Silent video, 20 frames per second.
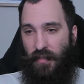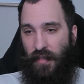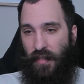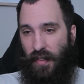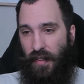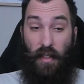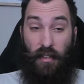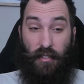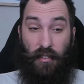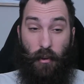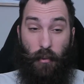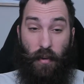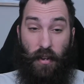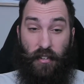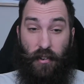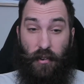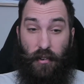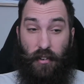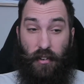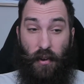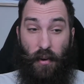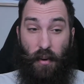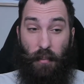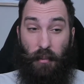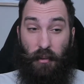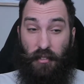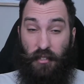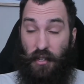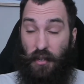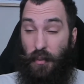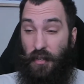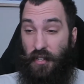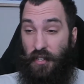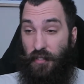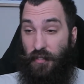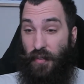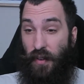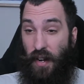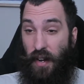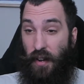And everything's gonna return to normal too, which
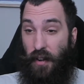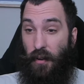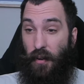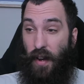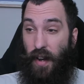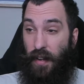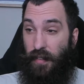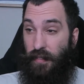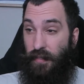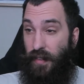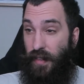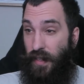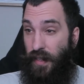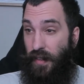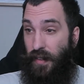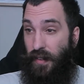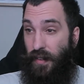is fucking great.